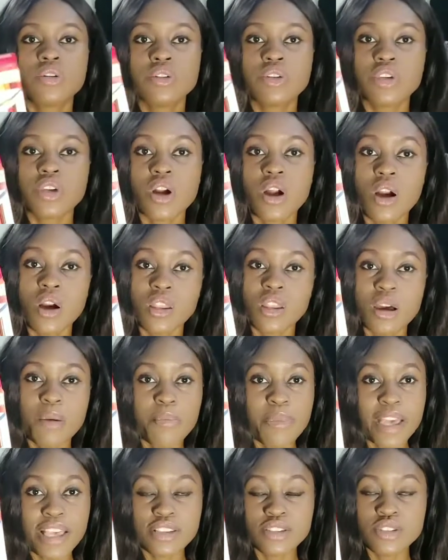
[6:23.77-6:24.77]
your color
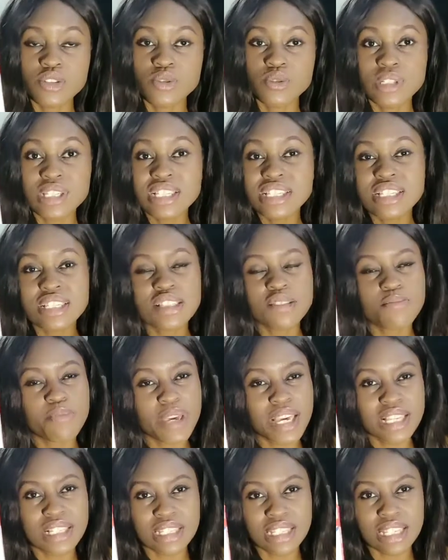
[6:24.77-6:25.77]
pencil. This is
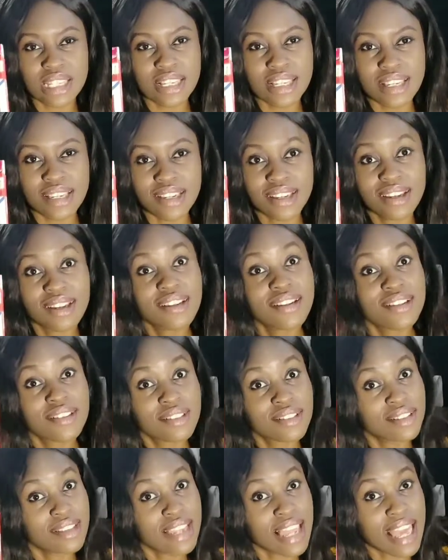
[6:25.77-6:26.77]
basic.
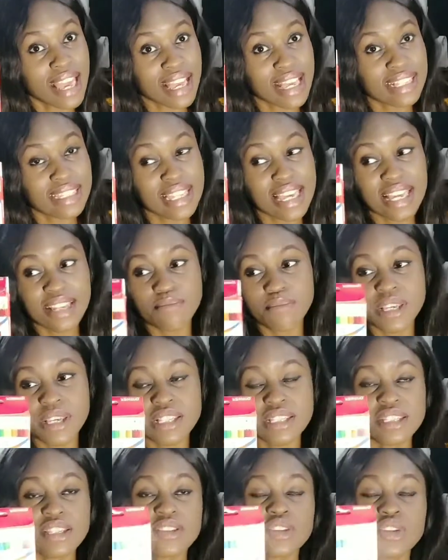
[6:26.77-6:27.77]
Like I said,
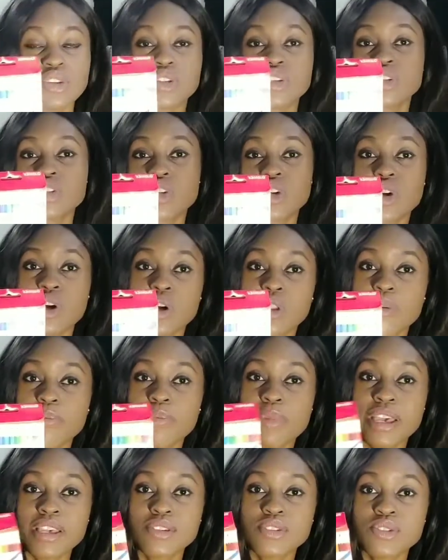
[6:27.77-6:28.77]
basic. You need your color
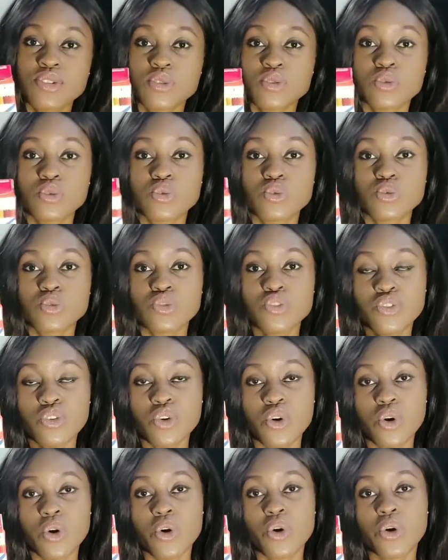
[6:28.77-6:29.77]
pencils
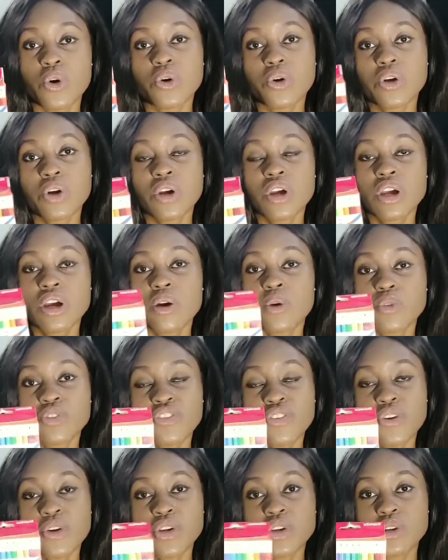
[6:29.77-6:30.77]

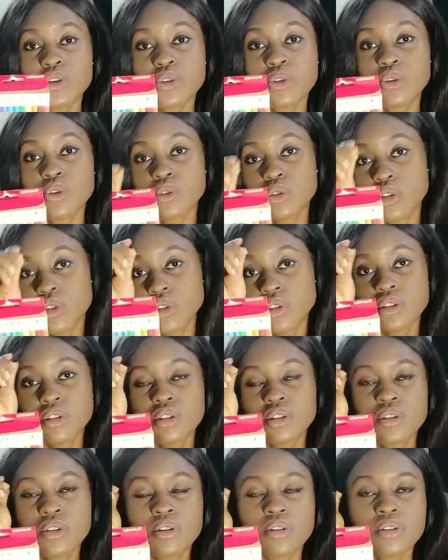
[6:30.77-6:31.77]
for you know,
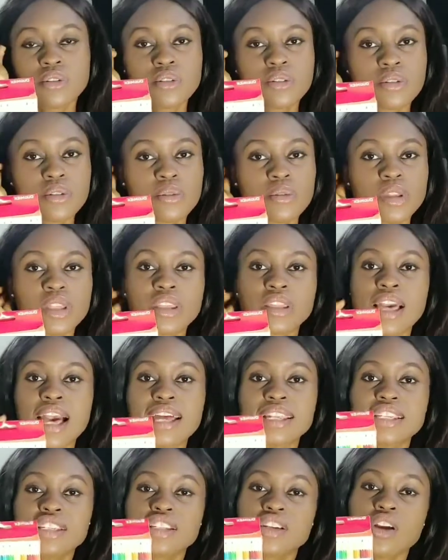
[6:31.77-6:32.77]

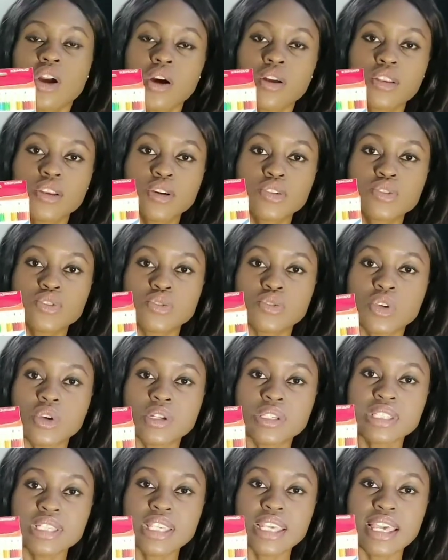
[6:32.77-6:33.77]
adding color to
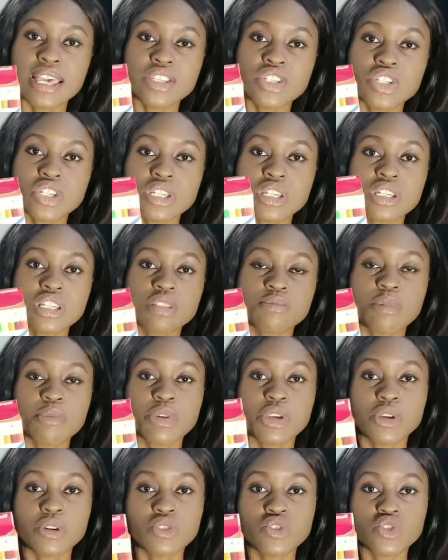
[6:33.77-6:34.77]
your sketches,
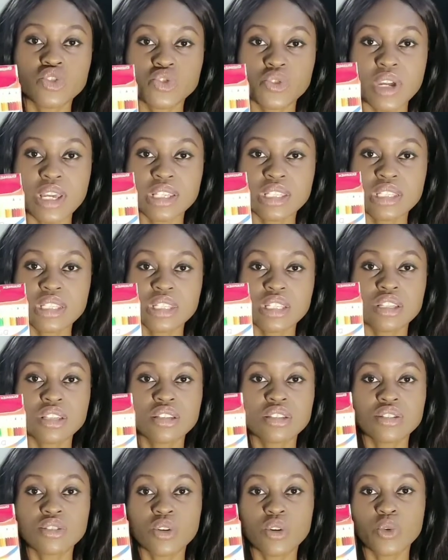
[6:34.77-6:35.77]
maybe your
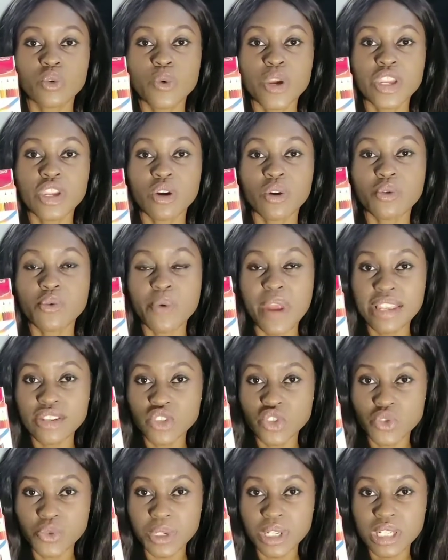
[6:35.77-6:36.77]
dresses, or when you're
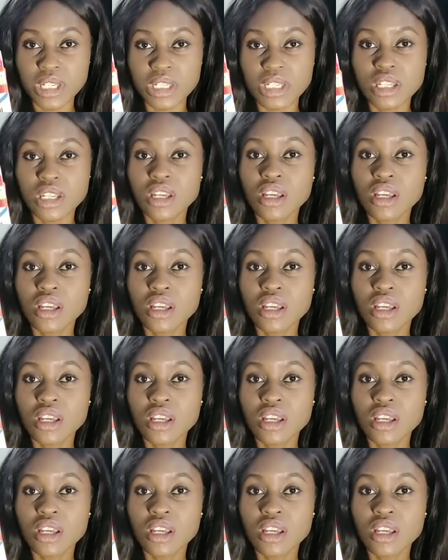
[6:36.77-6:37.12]
rendering,